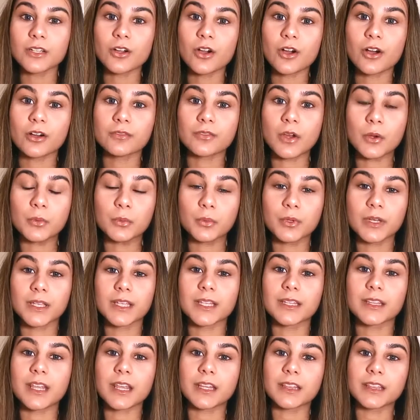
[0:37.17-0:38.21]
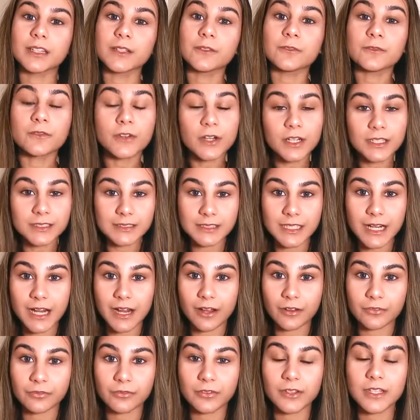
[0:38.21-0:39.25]
off with the first
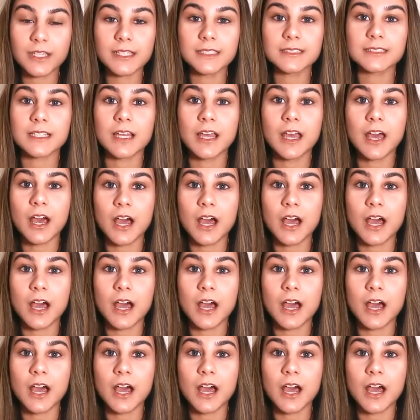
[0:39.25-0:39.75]
outfit,